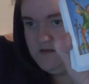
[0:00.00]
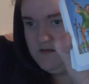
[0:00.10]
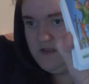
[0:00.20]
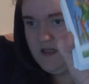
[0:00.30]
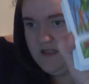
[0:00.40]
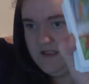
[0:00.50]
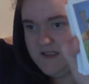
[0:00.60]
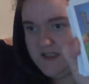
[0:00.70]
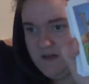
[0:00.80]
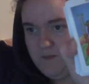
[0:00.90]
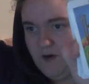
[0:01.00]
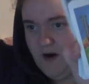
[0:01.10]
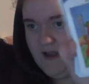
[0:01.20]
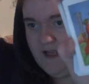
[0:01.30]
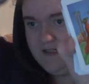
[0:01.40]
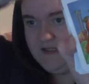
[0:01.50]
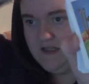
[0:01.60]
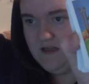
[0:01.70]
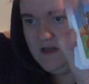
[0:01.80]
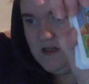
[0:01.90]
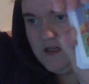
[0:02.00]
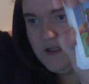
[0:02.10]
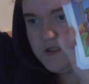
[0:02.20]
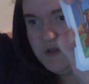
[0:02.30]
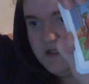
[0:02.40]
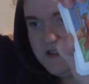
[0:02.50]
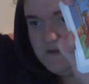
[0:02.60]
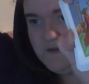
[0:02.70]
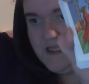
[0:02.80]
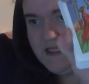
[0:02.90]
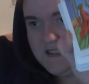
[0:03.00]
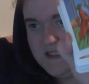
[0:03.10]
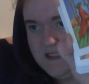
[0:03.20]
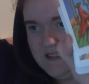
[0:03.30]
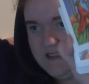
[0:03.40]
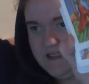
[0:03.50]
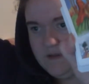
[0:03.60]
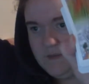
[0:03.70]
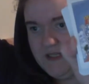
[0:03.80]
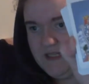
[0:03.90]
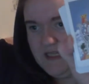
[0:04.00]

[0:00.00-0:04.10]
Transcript: nice and bright. So I just find this a little bit